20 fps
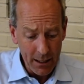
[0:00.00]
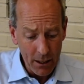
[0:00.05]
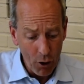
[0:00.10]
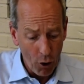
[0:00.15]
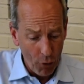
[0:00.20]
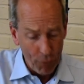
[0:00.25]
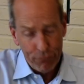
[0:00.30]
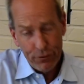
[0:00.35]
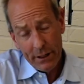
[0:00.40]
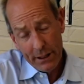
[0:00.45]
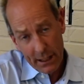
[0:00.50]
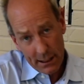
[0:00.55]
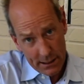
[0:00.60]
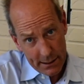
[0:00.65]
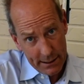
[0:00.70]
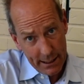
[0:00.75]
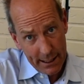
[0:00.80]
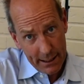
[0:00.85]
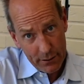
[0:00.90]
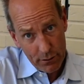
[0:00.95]
Hopefully they
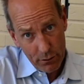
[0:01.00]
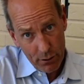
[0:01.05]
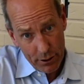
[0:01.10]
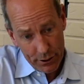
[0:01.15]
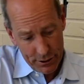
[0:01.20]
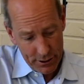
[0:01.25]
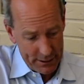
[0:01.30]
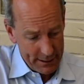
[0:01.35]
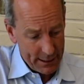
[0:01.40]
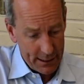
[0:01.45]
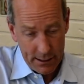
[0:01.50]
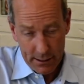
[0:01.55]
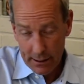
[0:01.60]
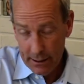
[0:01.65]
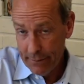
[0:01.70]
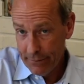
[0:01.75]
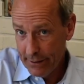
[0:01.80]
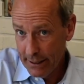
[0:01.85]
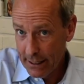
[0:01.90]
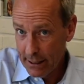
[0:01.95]
stay in the large intestine.
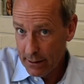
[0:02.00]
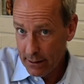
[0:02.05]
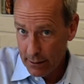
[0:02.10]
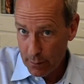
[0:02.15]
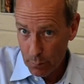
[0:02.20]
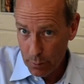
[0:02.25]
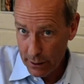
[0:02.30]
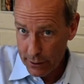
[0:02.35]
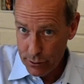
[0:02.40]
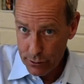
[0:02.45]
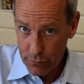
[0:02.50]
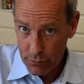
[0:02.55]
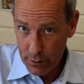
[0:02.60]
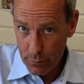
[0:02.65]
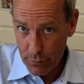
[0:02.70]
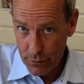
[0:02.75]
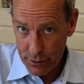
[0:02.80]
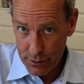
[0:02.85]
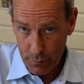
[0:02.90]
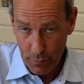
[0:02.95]
If they get into the
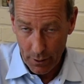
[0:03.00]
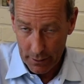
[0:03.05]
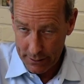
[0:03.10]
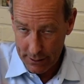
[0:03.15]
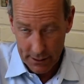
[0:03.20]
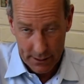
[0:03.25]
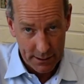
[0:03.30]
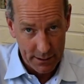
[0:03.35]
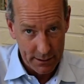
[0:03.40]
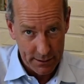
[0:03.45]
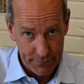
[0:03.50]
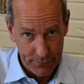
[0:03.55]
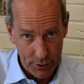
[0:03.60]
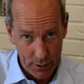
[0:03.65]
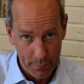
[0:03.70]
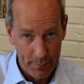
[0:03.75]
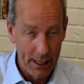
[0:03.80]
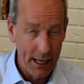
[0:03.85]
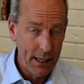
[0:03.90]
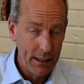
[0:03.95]
bloodstream or the small intestine, it's very
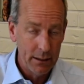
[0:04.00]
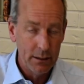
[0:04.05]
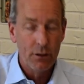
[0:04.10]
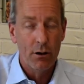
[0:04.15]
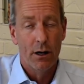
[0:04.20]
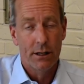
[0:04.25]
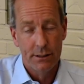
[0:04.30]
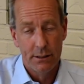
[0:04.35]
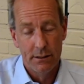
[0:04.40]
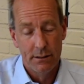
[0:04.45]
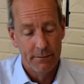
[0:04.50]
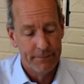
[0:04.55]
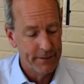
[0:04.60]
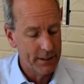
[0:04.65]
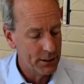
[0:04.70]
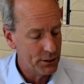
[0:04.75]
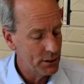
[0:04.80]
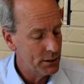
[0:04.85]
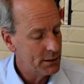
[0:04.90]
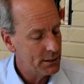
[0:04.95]
bad, causes
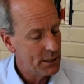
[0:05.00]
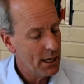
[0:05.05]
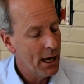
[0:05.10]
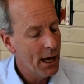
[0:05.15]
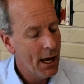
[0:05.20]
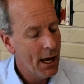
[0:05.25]
infections.